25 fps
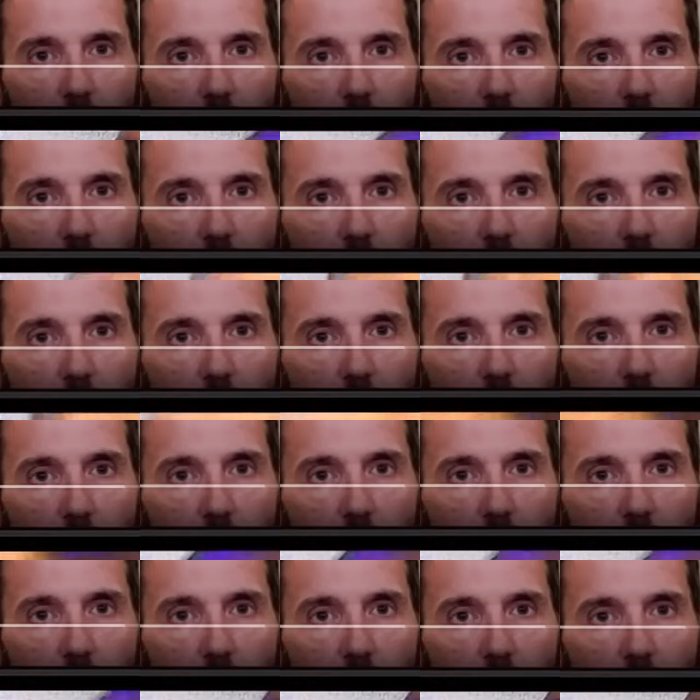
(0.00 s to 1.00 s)

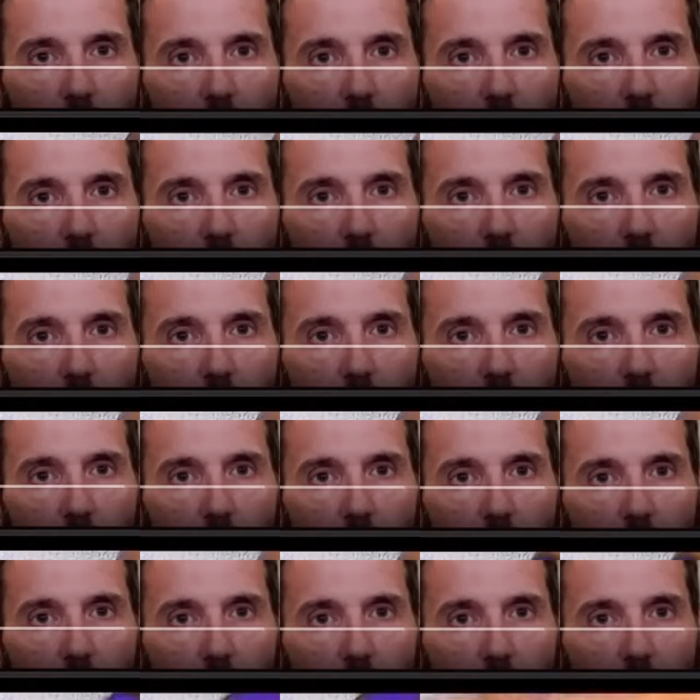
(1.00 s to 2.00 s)

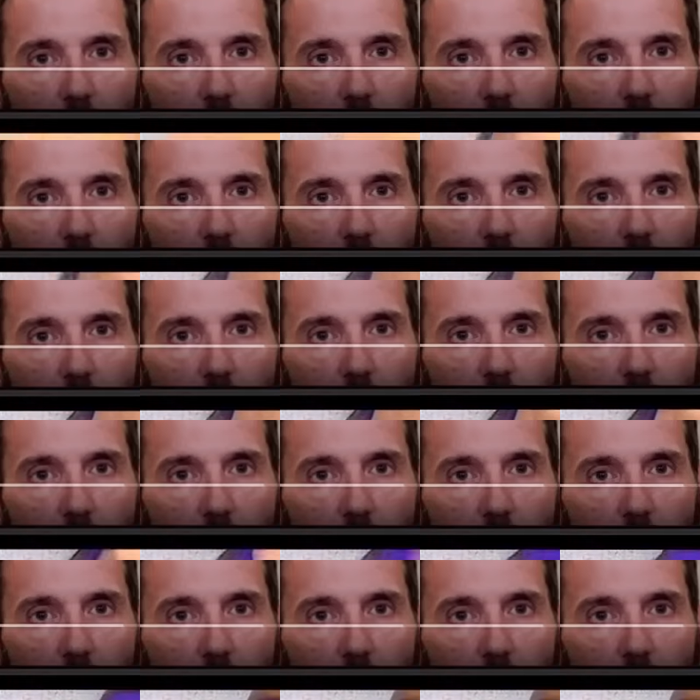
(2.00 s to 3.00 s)

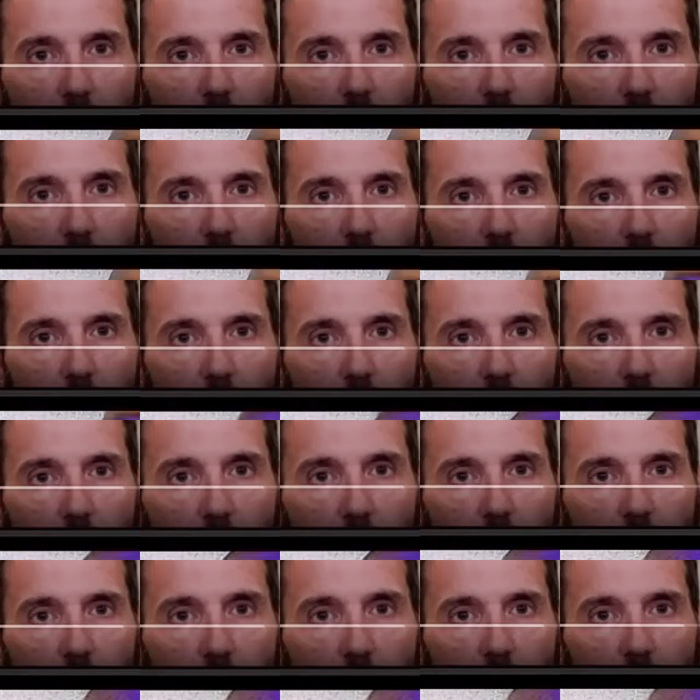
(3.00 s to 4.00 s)

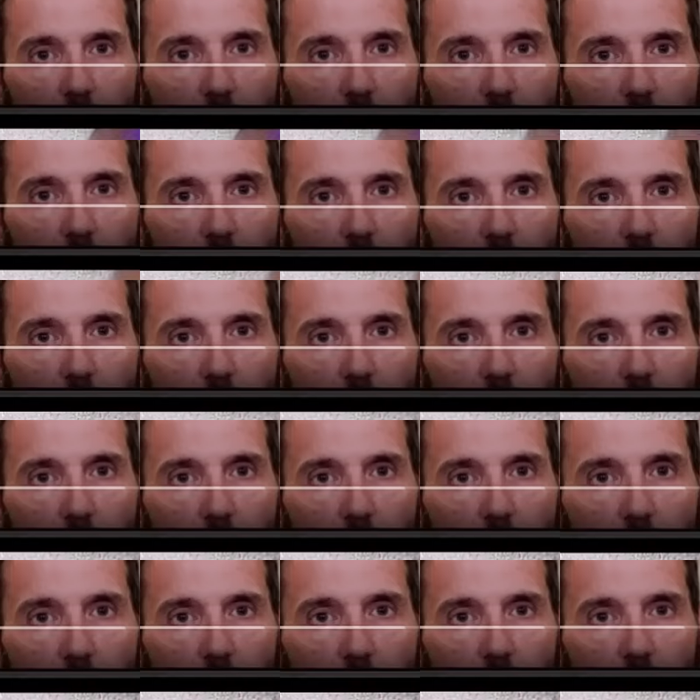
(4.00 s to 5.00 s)

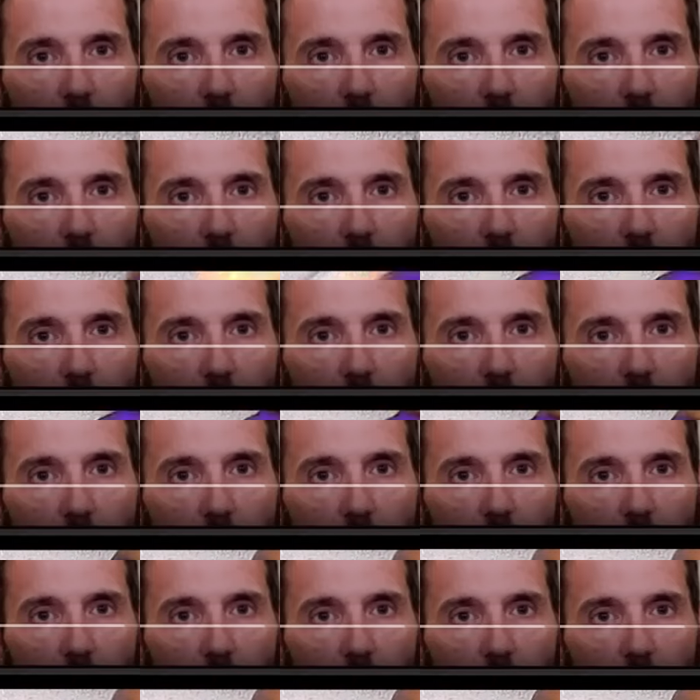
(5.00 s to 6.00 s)

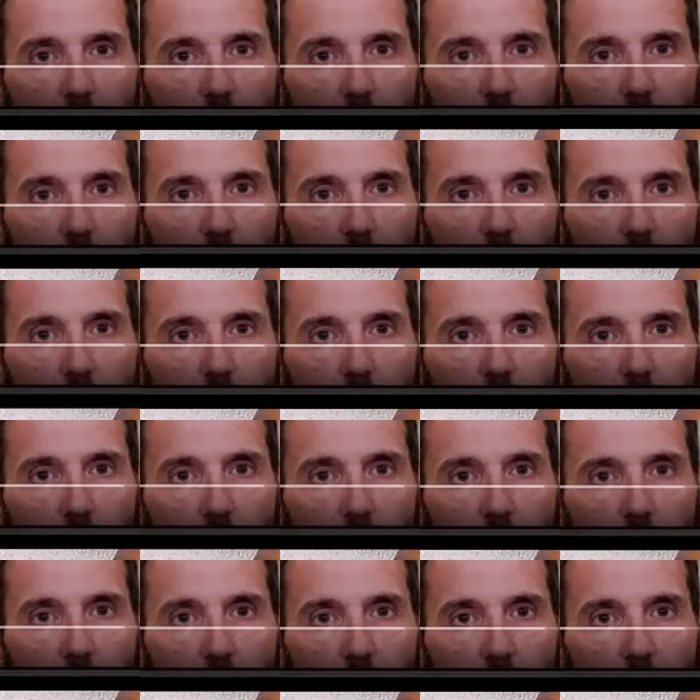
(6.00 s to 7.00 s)

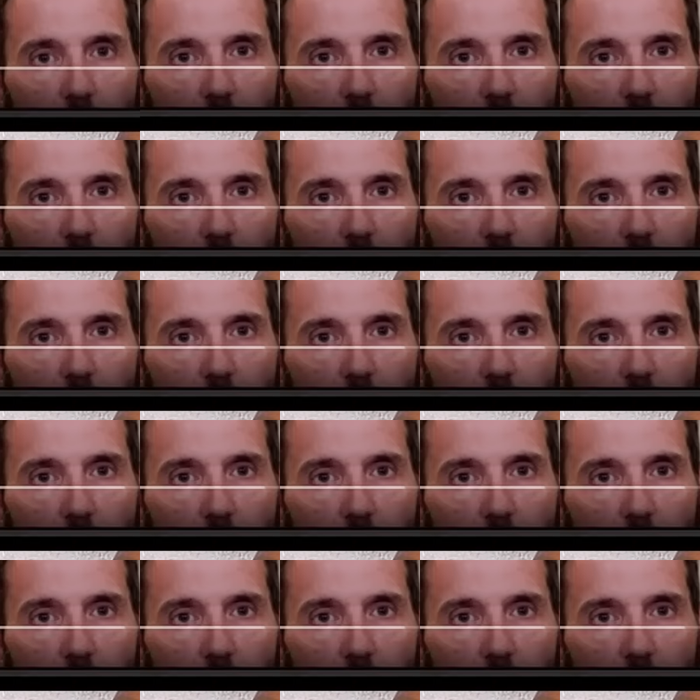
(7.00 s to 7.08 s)
(silent)